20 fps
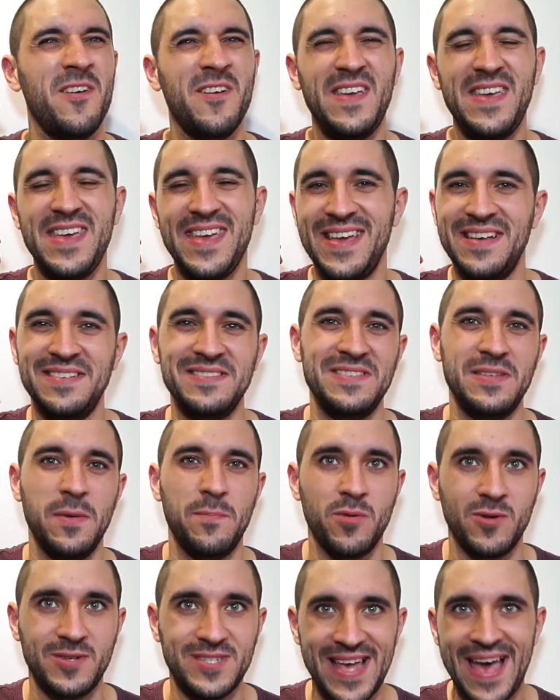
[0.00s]
He is the
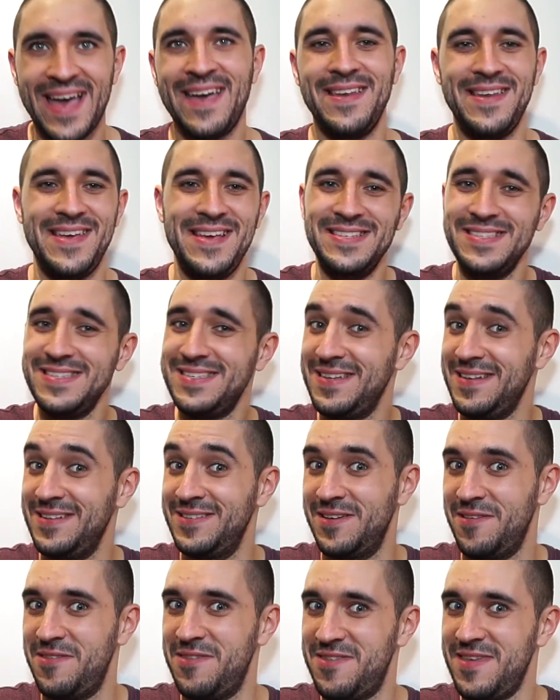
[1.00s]
protagonist,
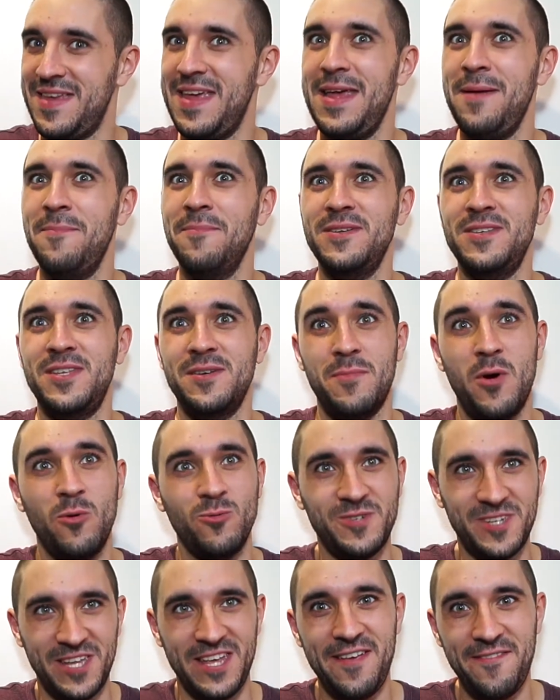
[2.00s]
the theme, the
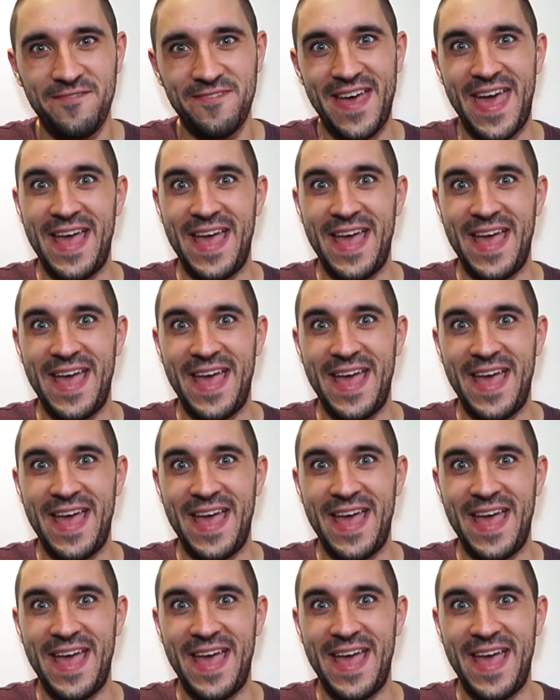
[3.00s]
motif,